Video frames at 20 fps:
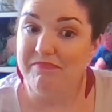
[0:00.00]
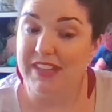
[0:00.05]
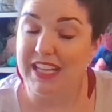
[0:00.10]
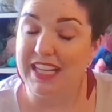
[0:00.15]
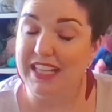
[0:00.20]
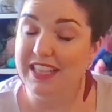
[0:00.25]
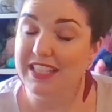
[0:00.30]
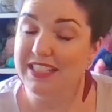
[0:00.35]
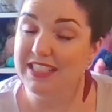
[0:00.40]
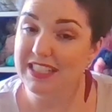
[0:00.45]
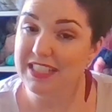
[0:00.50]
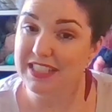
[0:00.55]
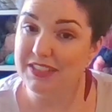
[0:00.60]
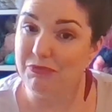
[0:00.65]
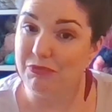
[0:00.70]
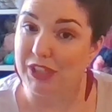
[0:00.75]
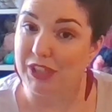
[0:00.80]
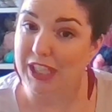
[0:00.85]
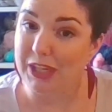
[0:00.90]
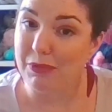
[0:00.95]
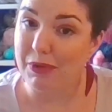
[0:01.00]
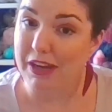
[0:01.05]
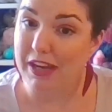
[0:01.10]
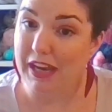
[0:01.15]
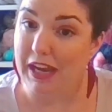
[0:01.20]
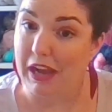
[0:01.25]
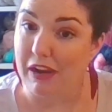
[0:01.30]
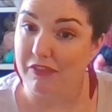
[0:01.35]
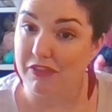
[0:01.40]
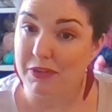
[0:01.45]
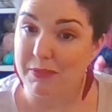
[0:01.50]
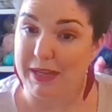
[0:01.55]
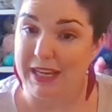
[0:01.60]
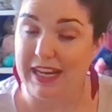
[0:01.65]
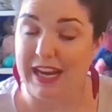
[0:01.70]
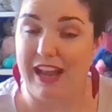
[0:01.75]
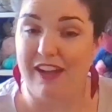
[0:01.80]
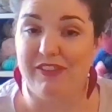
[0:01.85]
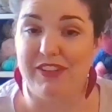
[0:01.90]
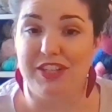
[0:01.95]
this is really working out for me. And
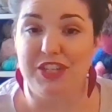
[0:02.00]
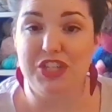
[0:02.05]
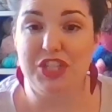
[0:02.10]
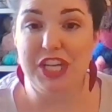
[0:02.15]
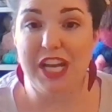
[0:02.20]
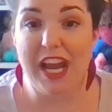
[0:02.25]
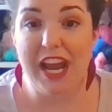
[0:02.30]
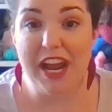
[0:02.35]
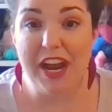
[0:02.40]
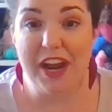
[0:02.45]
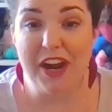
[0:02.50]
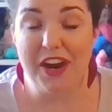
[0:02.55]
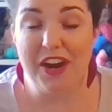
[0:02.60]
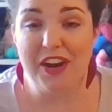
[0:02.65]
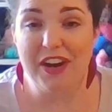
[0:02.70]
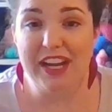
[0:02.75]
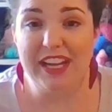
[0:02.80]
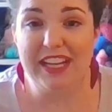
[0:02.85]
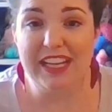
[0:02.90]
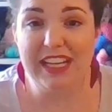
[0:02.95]
I have a chair in